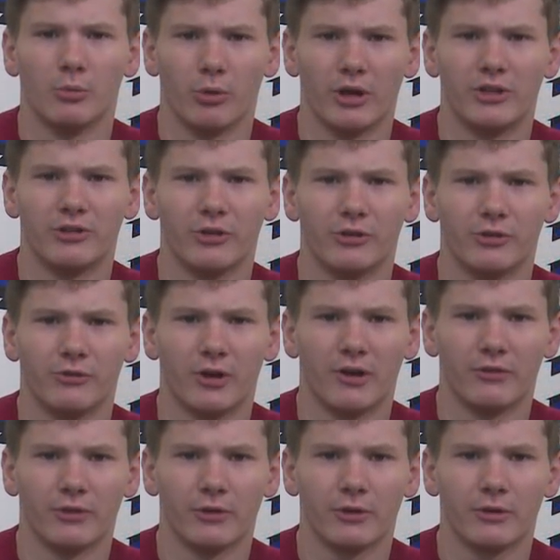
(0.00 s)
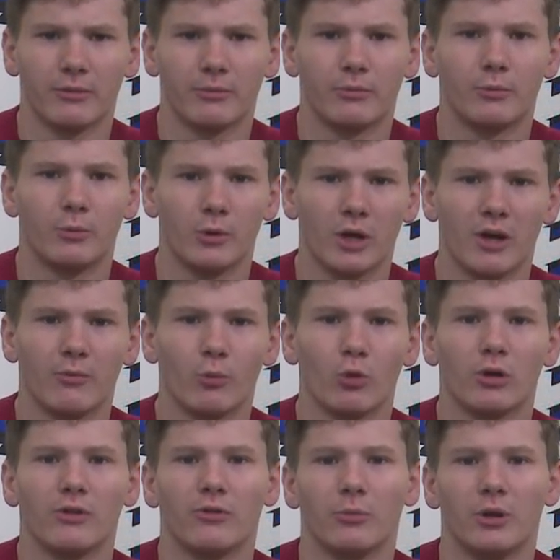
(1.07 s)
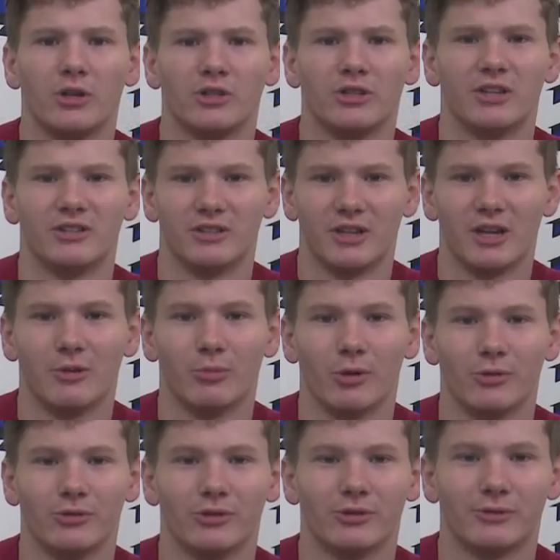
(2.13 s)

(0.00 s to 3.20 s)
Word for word: parade starts at 5.30. We'll have more information as the date approaches.